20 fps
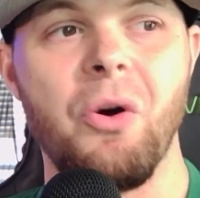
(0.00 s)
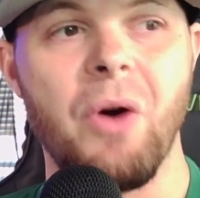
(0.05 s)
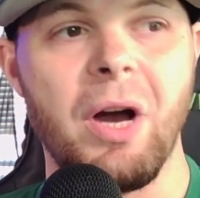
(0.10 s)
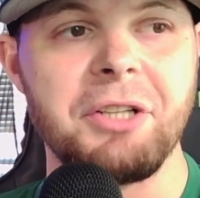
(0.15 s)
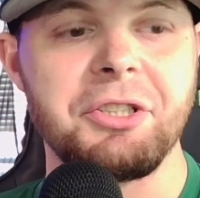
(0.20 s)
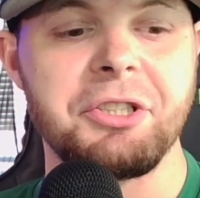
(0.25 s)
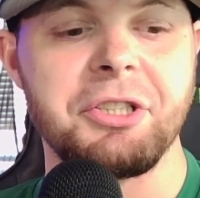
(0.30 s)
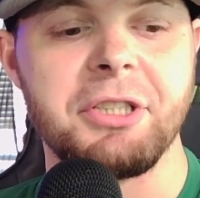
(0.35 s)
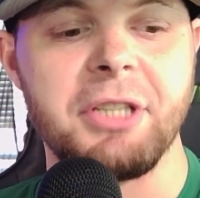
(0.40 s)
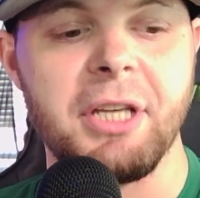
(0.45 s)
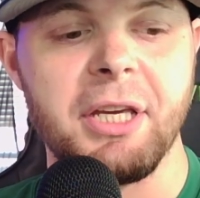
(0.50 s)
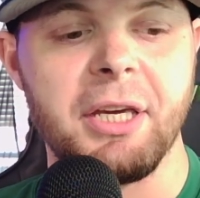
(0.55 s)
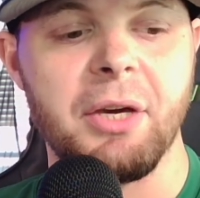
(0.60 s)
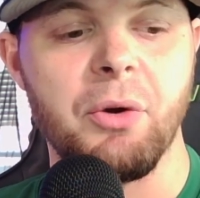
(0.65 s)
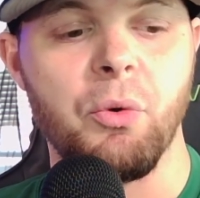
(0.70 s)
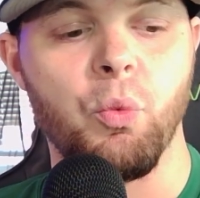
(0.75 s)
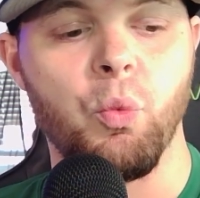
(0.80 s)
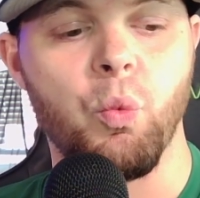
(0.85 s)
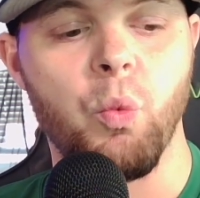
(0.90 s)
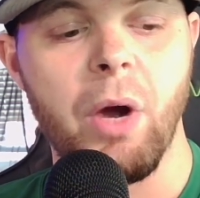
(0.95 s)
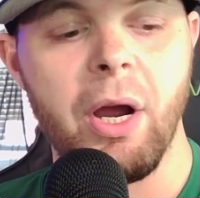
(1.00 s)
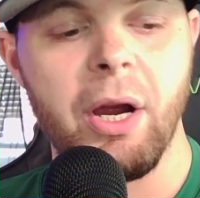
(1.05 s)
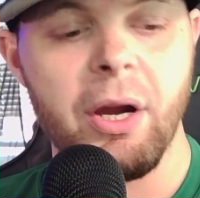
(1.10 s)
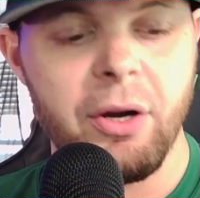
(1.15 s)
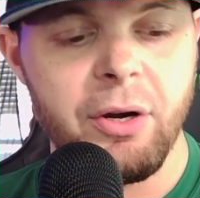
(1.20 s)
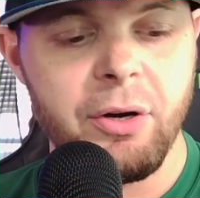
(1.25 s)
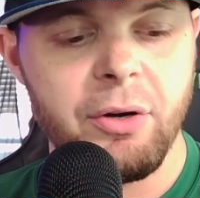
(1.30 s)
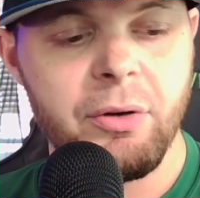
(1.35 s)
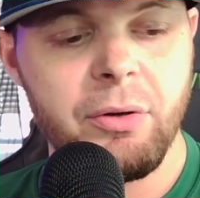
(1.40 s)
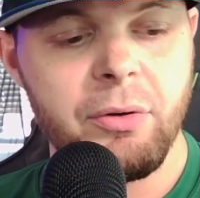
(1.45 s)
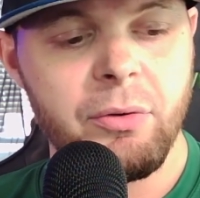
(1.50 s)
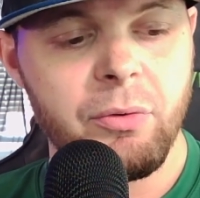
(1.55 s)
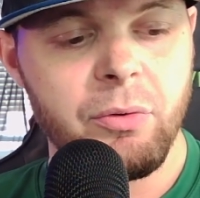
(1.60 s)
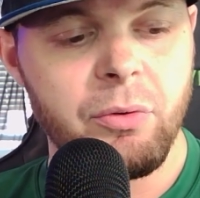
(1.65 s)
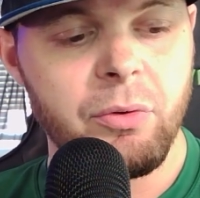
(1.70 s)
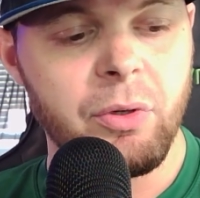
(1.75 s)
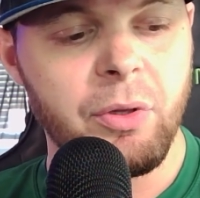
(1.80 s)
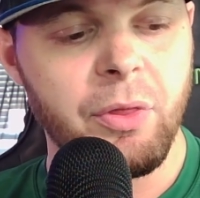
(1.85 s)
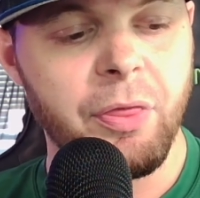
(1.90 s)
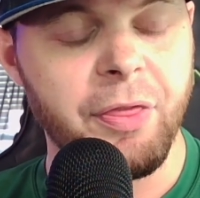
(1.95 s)
I just think where
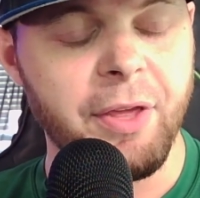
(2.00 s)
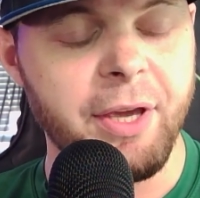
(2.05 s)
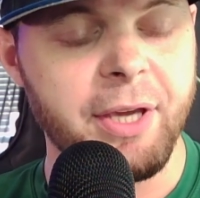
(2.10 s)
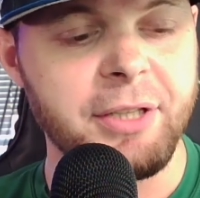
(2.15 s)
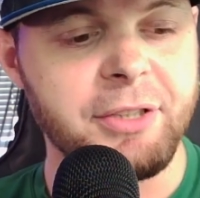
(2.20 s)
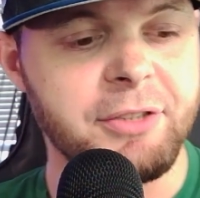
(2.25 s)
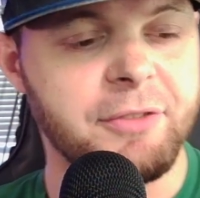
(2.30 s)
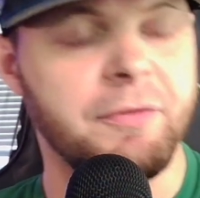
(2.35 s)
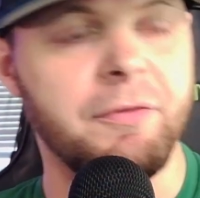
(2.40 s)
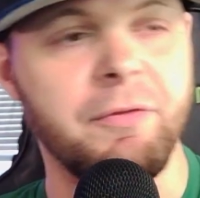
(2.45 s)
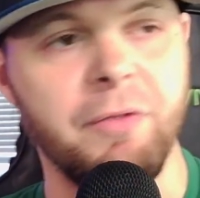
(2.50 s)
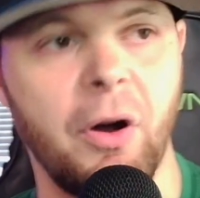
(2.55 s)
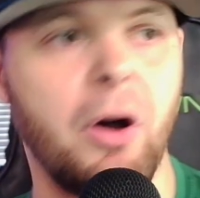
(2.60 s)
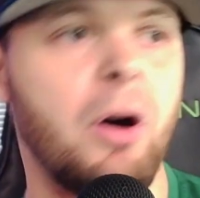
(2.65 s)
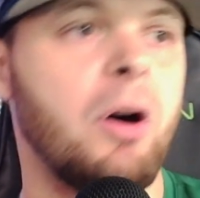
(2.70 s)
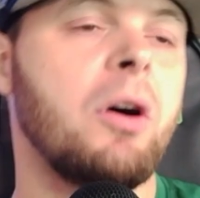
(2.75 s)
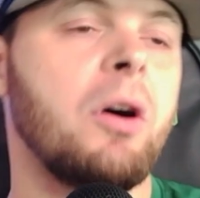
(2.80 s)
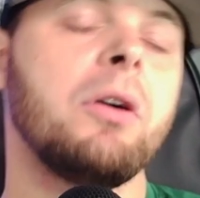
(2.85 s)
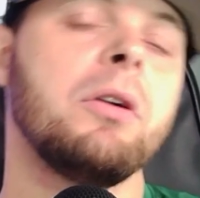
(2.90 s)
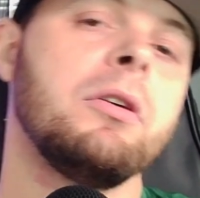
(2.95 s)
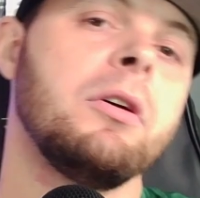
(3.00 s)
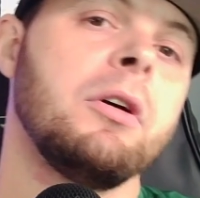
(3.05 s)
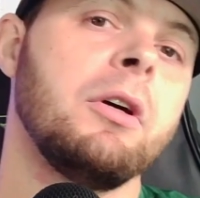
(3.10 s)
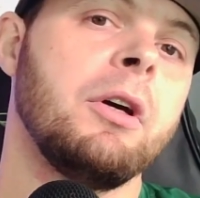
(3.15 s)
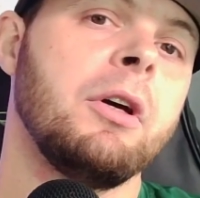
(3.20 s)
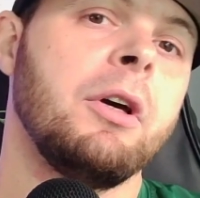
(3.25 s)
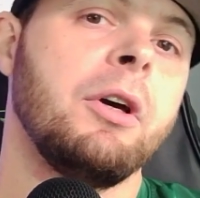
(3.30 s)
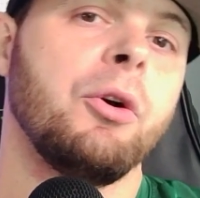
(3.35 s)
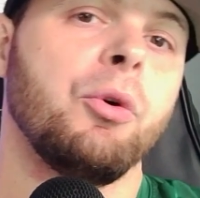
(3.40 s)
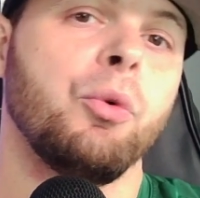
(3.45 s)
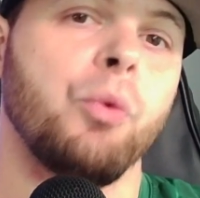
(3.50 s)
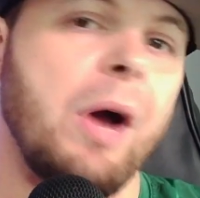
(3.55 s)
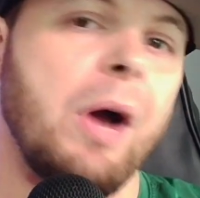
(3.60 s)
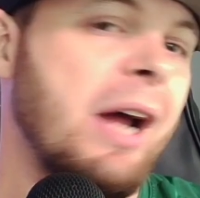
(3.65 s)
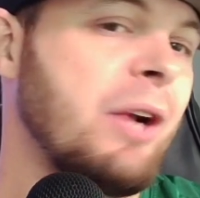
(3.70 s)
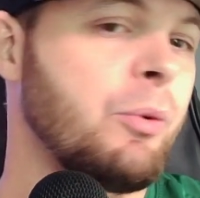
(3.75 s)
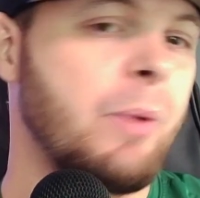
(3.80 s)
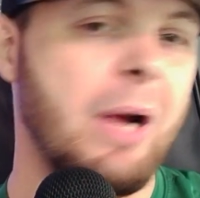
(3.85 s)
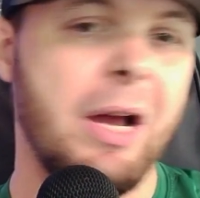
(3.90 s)
things fall right around